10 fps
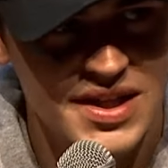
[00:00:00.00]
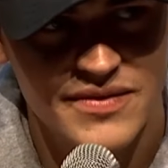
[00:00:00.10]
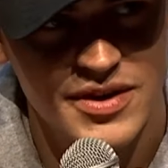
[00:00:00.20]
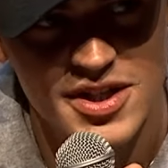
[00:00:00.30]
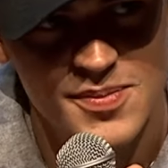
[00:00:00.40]

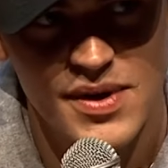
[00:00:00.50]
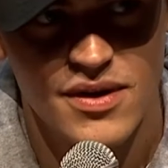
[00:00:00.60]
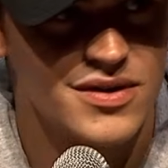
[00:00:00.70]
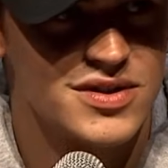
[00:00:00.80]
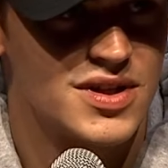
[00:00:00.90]
even
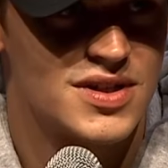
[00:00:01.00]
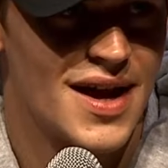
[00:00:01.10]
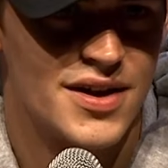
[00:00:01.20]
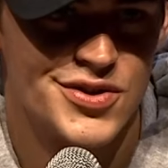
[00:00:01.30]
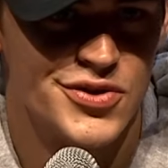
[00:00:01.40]
experienced this
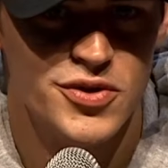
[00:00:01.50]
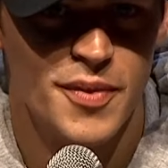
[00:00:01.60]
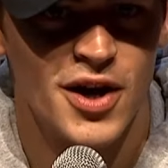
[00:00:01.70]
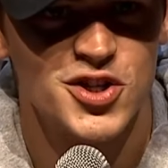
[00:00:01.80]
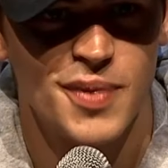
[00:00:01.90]
like too
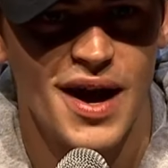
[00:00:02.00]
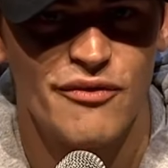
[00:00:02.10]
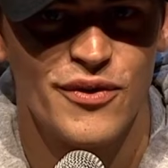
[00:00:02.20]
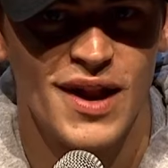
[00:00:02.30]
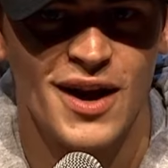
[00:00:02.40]
much, but I
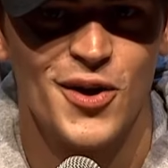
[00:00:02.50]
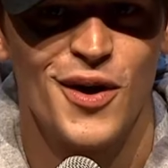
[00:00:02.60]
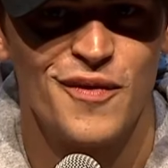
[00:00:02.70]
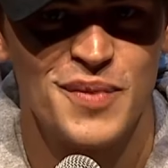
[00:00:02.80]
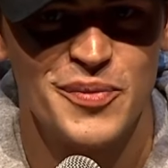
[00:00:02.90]
feel like a lot
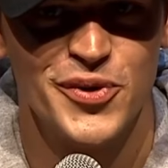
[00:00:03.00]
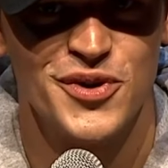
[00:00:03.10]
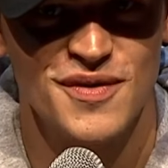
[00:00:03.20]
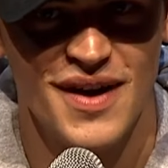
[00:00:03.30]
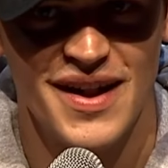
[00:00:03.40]
of people do
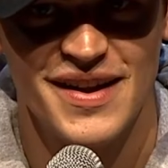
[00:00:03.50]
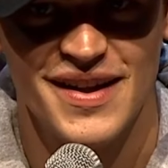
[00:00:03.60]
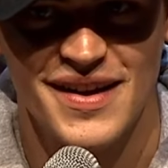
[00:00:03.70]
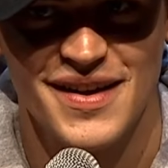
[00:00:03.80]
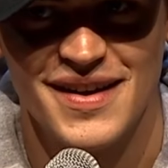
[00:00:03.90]
find it
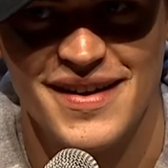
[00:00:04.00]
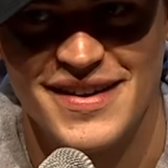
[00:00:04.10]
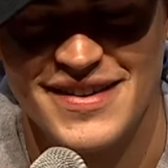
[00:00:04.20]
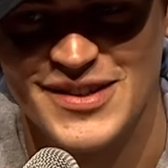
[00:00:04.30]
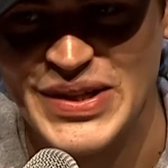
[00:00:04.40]

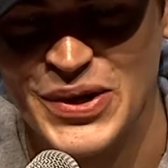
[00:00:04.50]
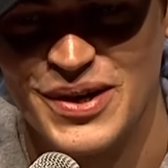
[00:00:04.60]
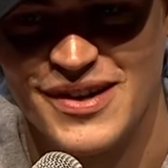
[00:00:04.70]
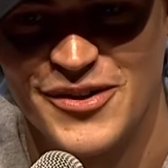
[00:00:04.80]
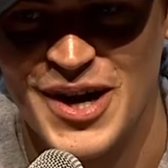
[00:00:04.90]
not
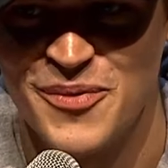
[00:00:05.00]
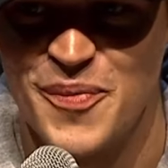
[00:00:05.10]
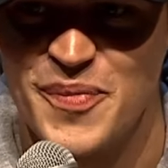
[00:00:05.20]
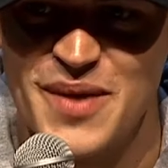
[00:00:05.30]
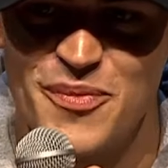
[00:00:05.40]
great when
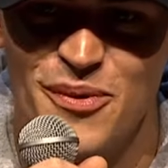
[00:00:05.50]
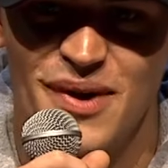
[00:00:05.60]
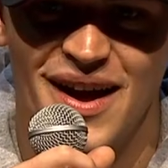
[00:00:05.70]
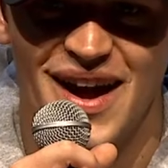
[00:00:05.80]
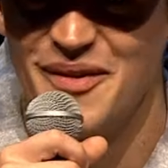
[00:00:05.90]
people
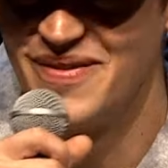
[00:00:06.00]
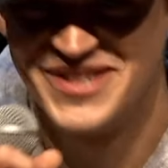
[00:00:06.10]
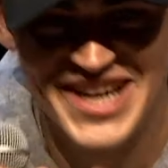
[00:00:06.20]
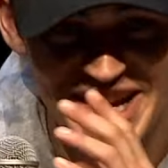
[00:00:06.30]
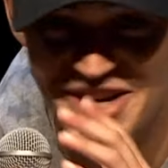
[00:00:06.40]
like, I'm
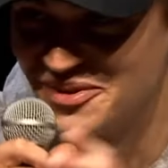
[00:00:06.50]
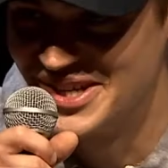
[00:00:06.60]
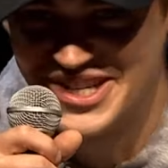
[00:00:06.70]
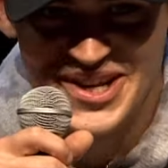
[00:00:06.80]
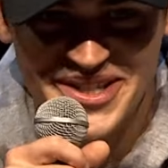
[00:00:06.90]
saying this when
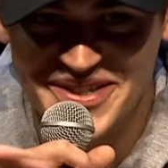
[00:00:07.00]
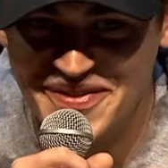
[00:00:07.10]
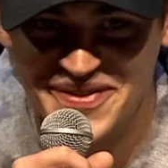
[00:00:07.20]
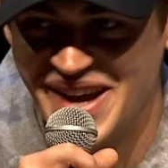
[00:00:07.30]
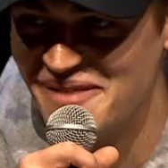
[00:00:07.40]
there's loads of
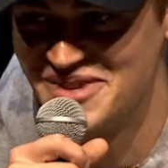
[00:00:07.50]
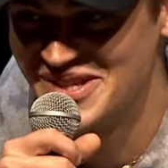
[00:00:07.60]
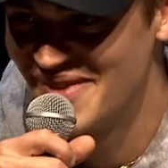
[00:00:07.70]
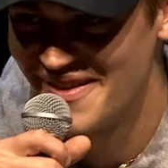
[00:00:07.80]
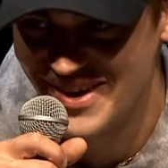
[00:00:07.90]
cameras in
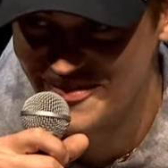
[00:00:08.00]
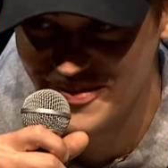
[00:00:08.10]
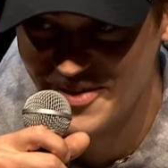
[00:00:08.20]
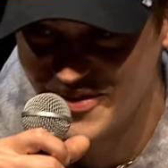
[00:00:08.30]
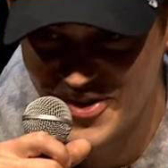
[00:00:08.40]
my
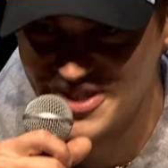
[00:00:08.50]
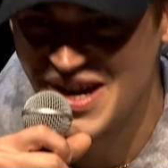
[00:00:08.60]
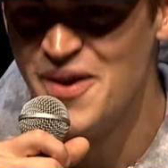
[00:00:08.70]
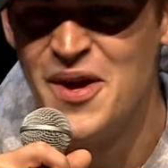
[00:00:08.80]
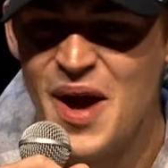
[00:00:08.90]
phones
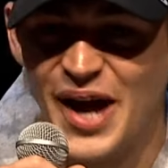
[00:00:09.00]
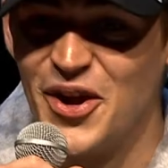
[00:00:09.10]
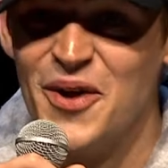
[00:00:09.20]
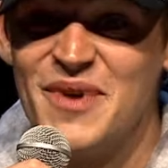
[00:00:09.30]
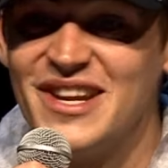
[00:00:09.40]
up. I
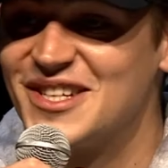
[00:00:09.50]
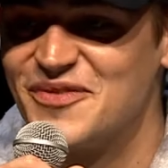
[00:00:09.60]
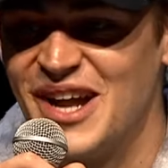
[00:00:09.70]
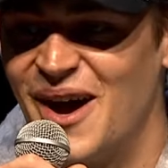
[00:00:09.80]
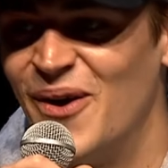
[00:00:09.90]
don't mean this for
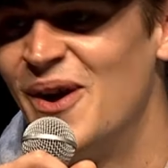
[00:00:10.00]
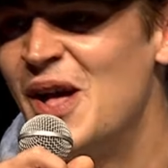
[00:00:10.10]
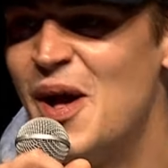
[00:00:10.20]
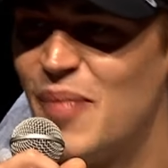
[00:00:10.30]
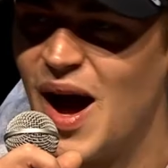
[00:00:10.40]
now,
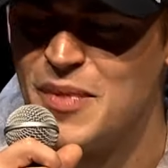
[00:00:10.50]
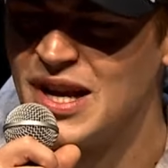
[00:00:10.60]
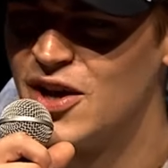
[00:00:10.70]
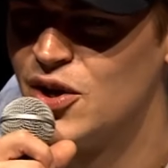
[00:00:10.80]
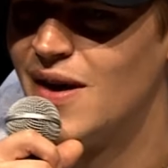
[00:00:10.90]
but I mean
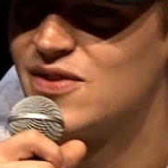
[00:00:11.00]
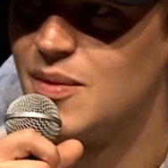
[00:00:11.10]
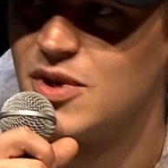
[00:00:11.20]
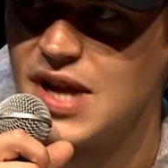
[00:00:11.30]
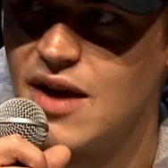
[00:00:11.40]
like, you know, if
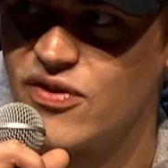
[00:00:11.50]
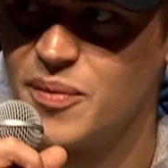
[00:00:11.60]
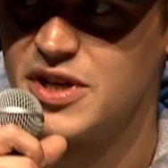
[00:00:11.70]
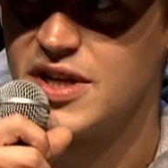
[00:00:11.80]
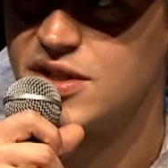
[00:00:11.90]
someone's like from
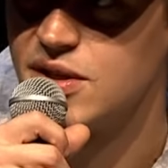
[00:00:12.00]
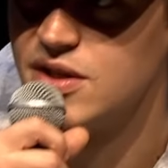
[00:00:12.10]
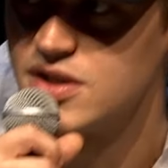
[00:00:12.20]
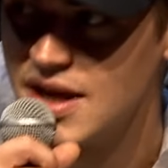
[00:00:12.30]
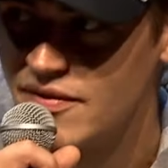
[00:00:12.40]
a
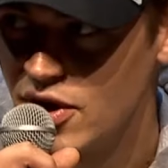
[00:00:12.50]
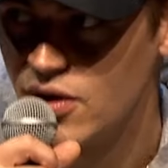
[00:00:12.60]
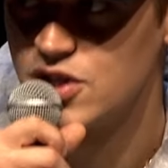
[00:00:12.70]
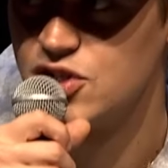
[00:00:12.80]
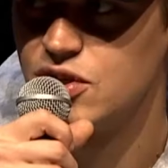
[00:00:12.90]
distance, they've
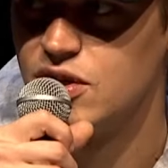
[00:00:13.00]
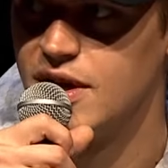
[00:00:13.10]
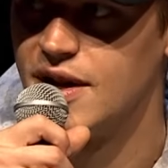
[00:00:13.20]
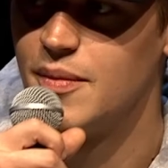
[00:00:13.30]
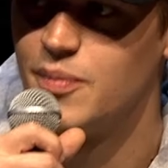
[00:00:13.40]
noticed you and then
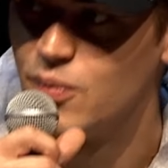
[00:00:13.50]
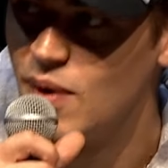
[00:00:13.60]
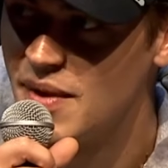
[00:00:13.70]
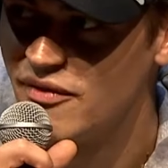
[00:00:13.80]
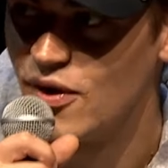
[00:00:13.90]
they whip
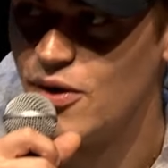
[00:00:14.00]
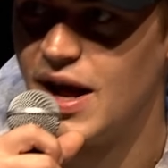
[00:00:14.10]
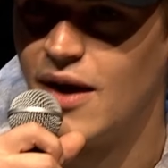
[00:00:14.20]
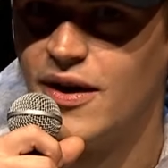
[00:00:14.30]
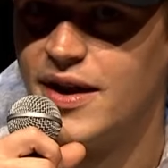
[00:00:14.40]
their phone
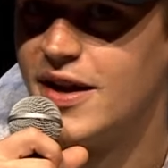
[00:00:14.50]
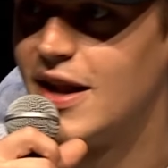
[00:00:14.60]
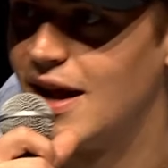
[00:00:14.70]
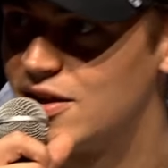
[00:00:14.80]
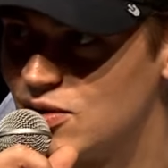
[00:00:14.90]
out and then they're
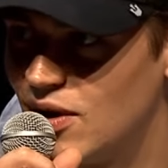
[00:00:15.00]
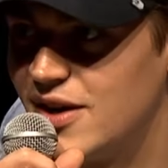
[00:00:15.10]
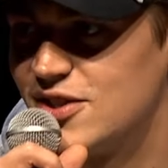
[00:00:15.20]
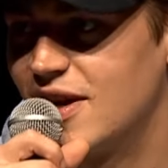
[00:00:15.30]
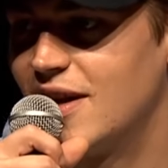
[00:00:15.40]
like, and
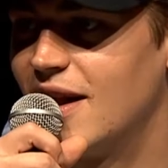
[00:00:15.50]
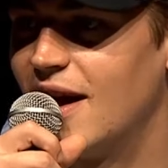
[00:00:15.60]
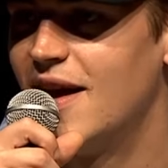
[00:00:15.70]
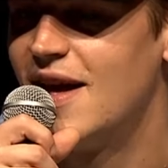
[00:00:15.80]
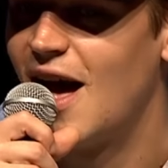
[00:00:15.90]
it's kind of like,
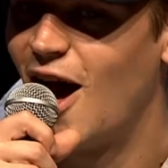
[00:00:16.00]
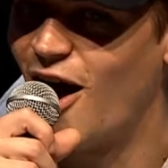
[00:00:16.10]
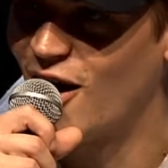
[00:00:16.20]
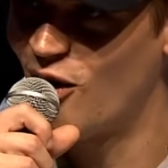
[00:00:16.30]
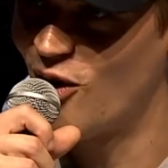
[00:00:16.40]

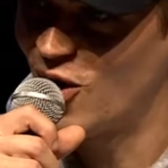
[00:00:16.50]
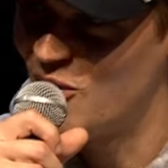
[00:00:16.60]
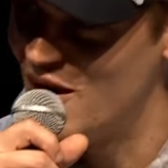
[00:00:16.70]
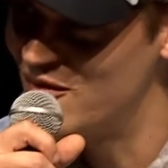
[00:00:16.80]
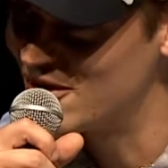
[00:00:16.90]
I can't go
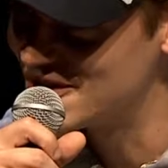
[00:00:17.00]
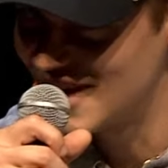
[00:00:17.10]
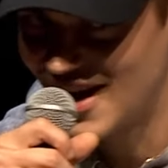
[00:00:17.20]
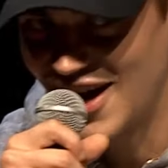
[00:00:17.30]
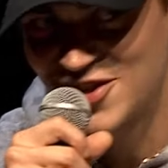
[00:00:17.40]
over and say
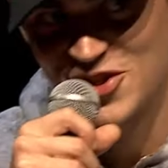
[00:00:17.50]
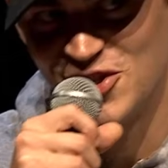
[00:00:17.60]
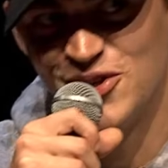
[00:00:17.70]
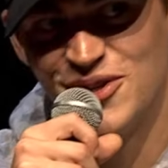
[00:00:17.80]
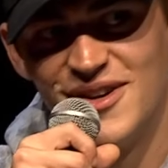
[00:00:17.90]
hi to
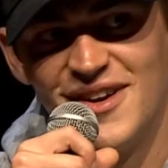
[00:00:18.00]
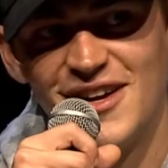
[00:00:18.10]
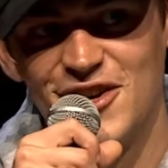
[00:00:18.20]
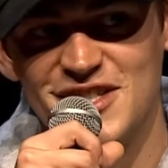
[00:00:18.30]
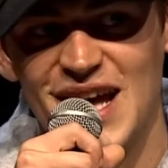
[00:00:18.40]
you,
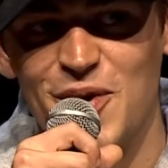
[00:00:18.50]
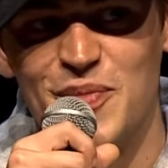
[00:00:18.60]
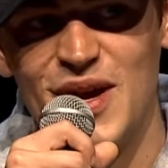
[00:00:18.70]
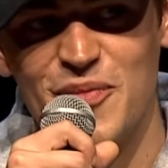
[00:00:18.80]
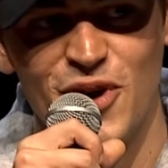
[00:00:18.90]
because that would
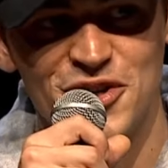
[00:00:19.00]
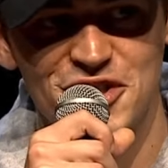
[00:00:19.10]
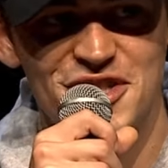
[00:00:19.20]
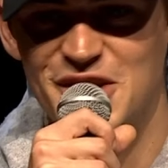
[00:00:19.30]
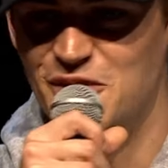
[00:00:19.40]
be
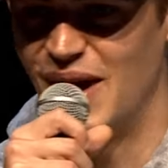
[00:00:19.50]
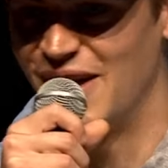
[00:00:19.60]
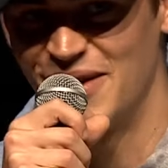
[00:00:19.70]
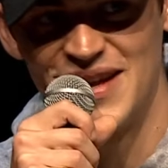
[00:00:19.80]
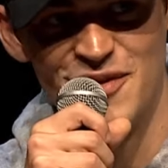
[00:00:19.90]
obnoxious and you might
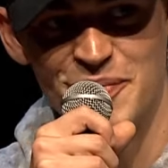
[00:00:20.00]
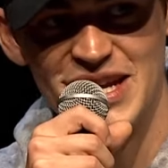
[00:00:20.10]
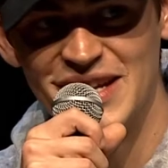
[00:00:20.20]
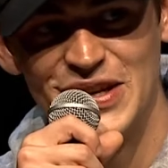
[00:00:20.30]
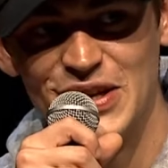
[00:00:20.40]
not even
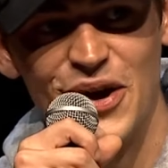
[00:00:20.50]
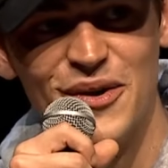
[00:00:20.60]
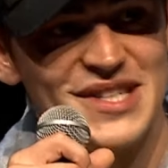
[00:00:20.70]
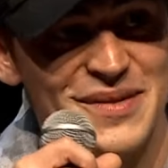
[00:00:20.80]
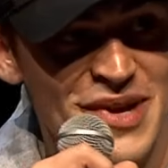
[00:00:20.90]
be
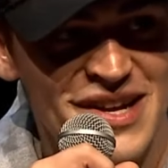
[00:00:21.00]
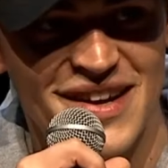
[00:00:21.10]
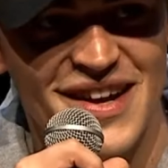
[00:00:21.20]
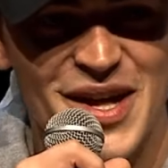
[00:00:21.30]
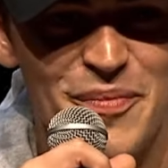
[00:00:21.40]
noticing me.
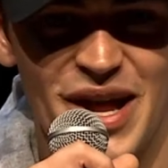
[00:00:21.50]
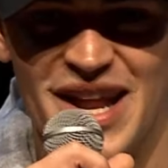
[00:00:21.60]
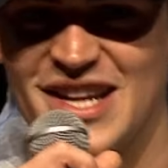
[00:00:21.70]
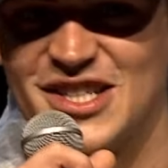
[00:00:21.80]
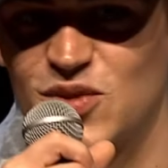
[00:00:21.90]
But then
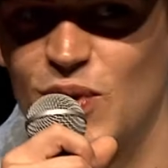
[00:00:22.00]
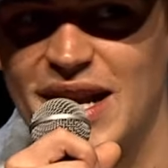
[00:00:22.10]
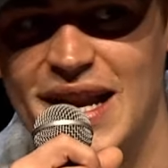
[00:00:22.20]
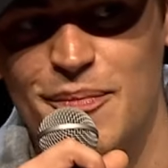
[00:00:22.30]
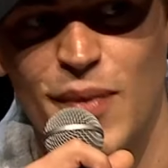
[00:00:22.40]
there's this weird
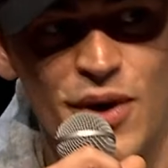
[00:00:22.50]
limbo